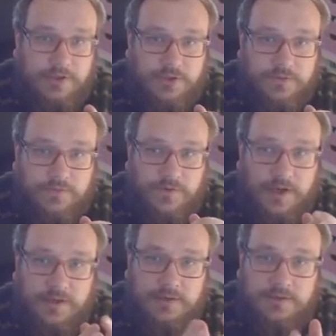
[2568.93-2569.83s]
sort of
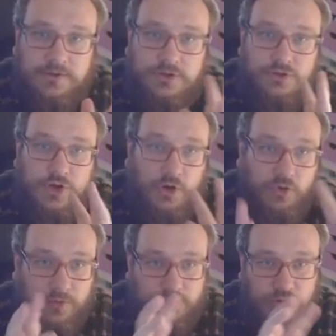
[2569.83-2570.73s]
like pseudo
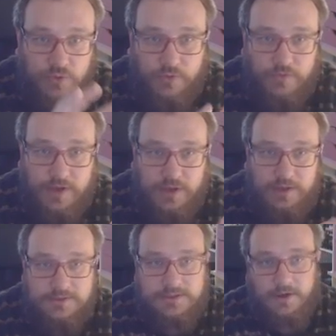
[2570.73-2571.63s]
cryptography
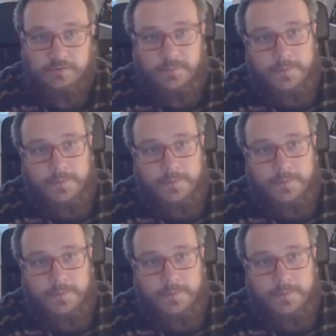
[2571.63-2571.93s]
stuff.